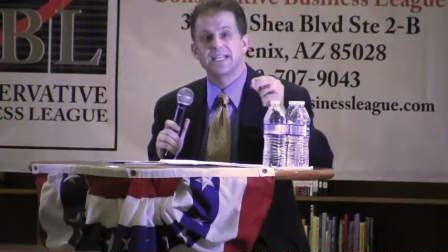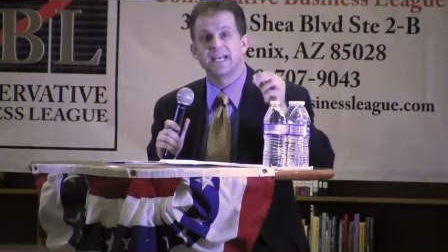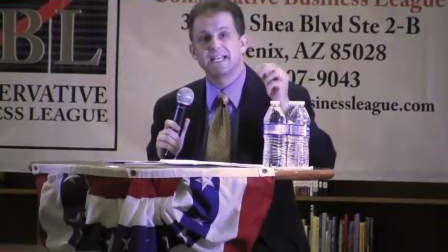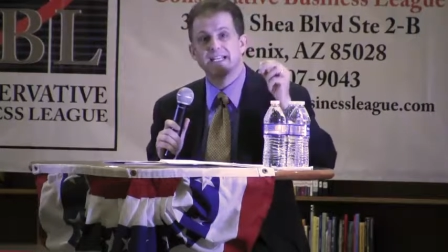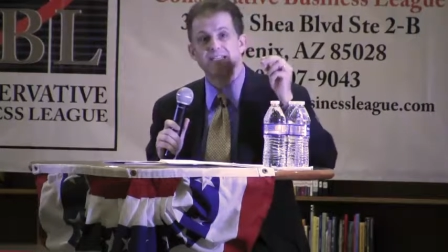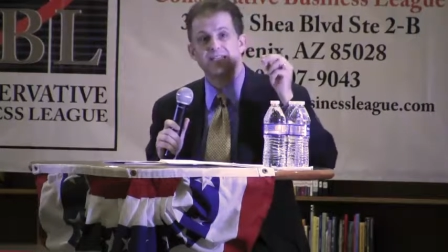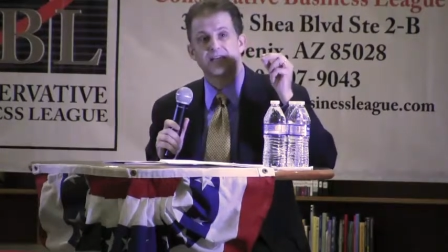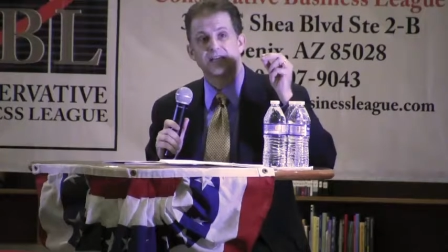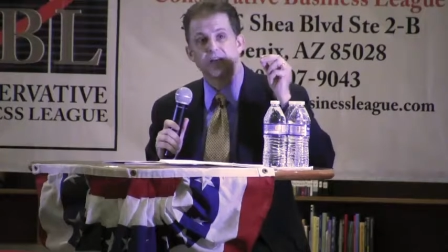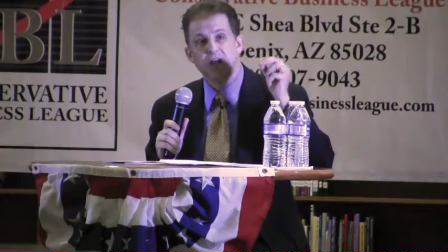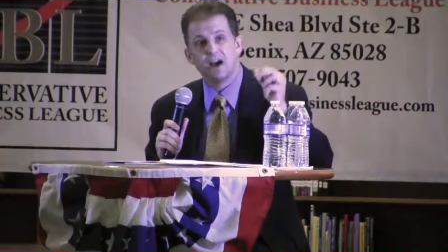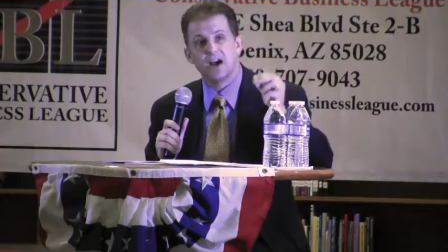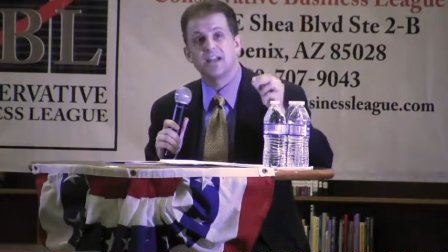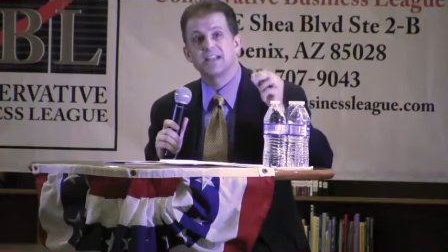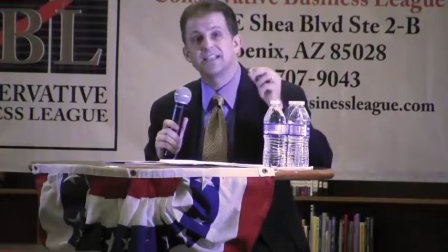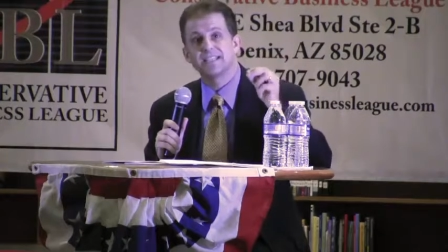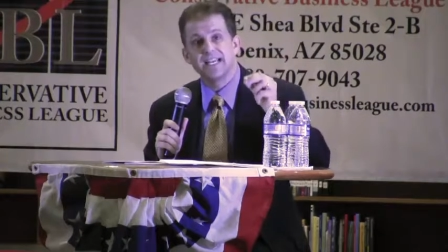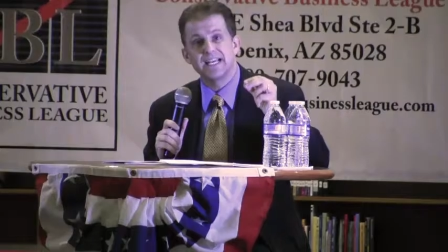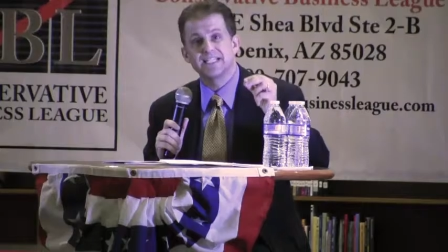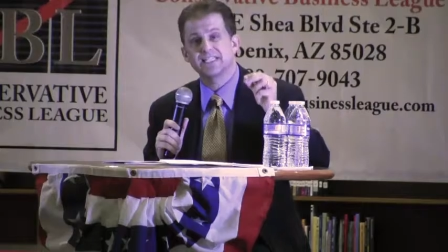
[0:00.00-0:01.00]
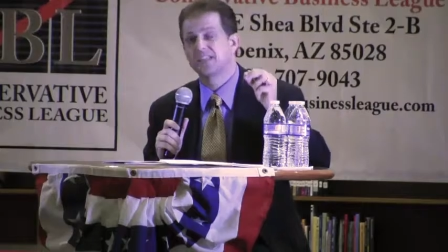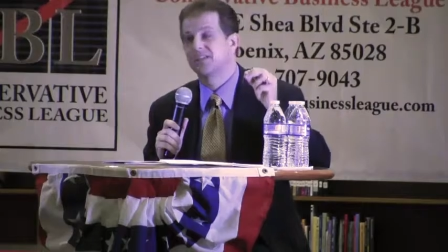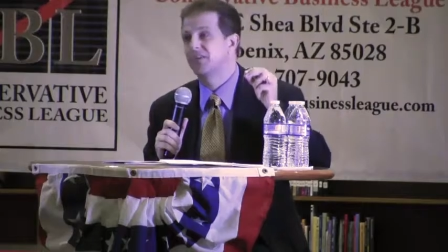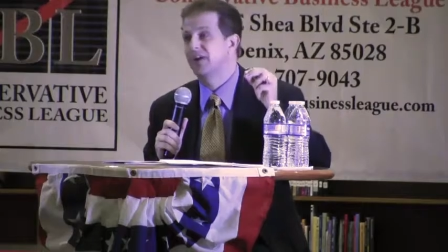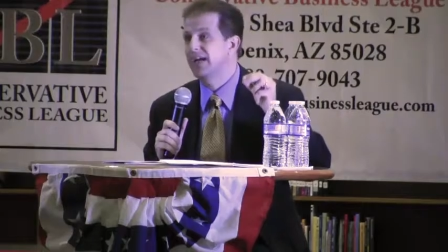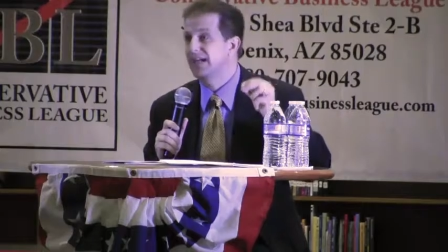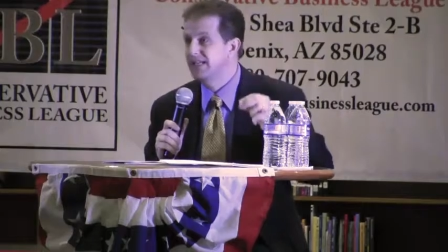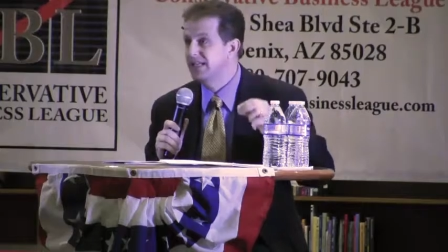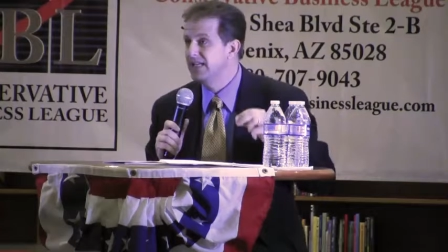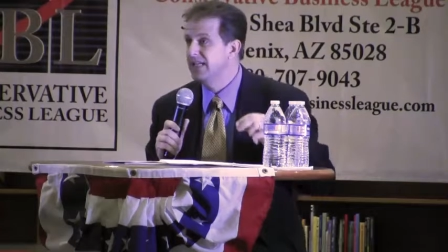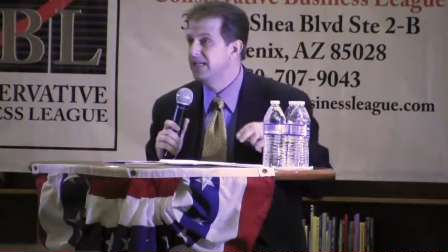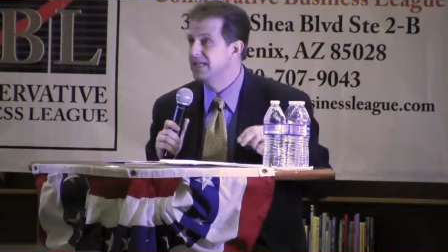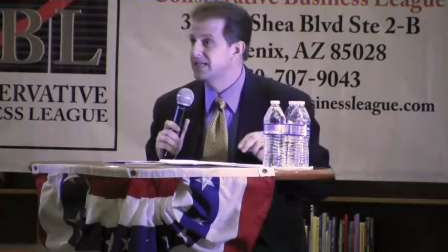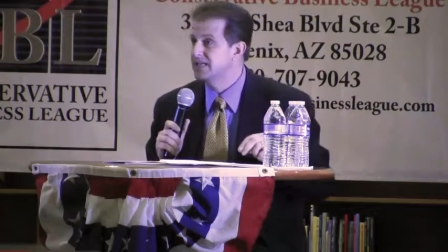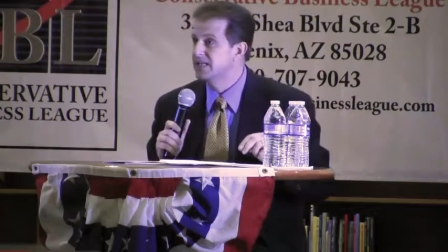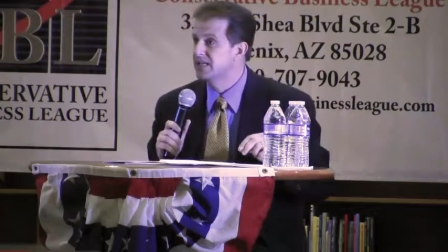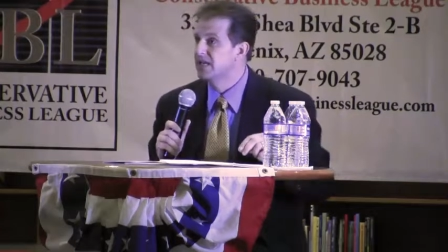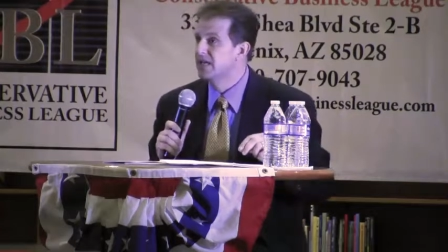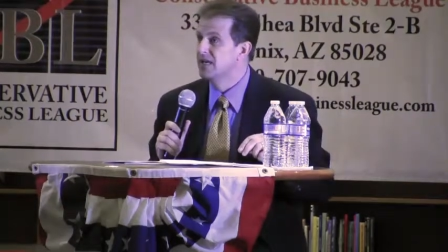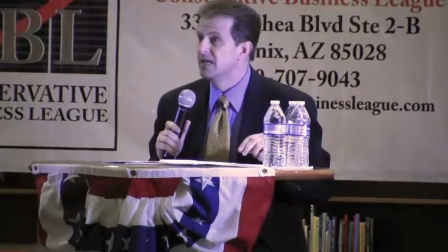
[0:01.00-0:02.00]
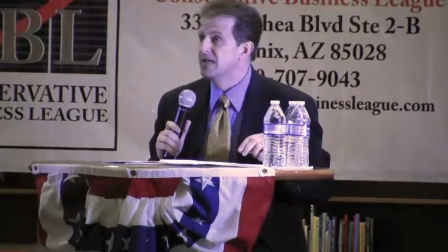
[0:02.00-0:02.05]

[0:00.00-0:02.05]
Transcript: that is the contest of ideas,